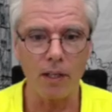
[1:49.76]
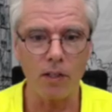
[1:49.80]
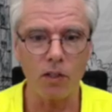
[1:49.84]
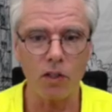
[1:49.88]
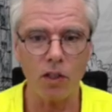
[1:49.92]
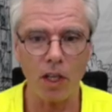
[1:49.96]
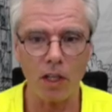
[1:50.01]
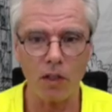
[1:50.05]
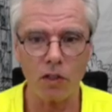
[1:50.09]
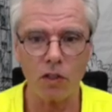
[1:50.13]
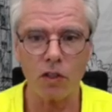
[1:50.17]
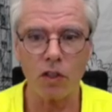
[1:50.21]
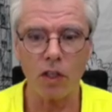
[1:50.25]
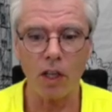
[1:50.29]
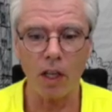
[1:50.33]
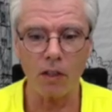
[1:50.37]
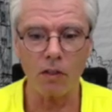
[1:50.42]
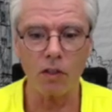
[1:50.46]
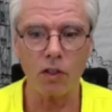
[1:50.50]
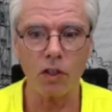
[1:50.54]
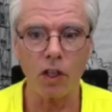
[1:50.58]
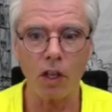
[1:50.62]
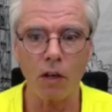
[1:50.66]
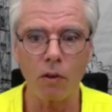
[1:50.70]
just
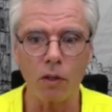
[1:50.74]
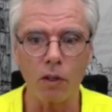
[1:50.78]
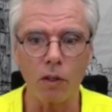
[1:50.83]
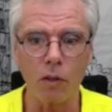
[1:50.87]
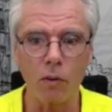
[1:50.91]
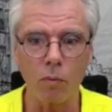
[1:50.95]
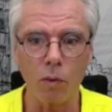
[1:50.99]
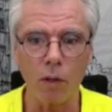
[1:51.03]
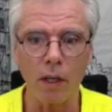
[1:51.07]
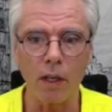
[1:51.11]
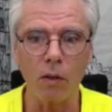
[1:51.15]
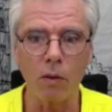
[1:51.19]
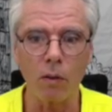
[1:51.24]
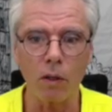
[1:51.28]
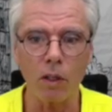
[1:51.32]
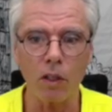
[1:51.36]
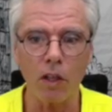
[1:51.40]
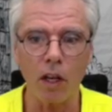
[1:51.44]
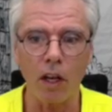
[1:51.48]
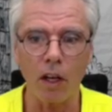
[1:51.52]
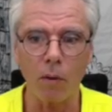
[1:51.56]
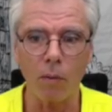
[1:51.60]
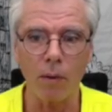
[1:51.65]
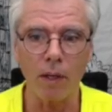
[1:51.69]
does show you what it looks
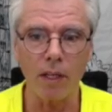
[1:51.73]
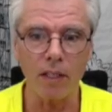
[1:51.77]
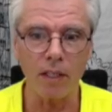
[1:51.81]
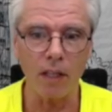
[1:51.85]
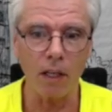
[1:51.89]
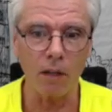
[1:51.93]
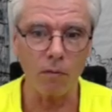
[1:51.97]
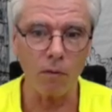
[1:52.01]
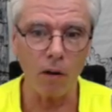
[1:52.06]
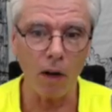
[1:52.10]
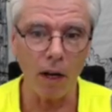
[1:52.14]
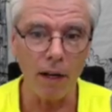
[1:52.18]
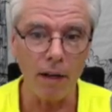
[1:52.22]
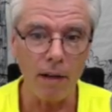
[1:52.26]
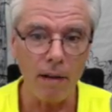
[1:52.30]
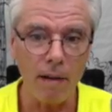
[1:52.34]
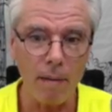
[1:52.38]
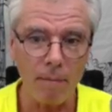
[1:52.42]
like when it's done right.